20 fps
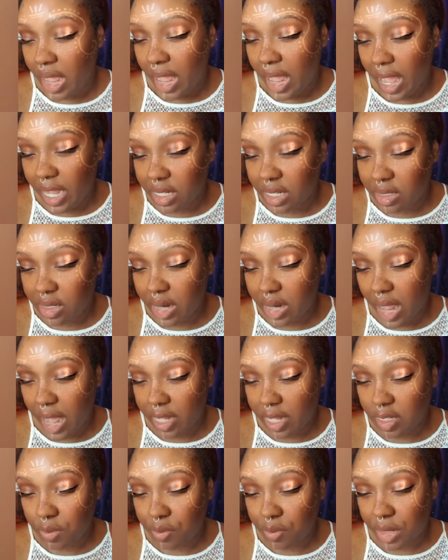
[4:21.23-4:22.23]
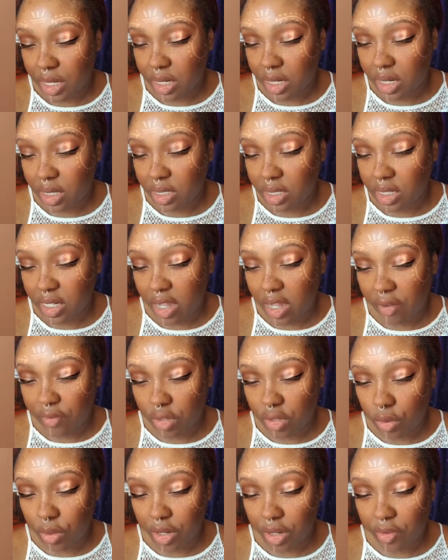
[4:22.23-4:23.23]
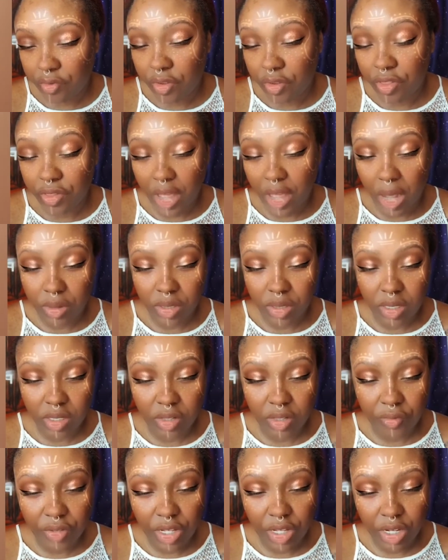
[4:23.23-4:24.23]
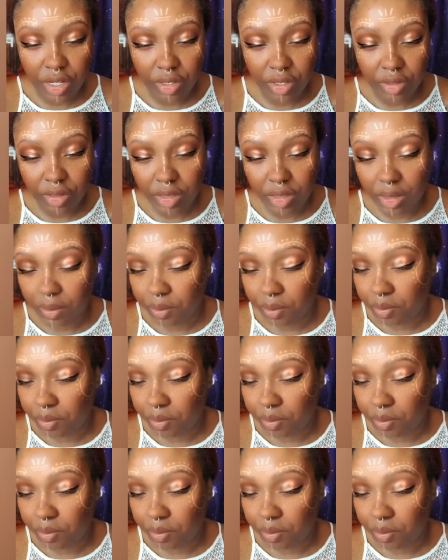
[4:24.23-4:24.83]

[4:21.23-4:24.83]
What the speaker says: Hence, it has been de-evoluting for thousands of years.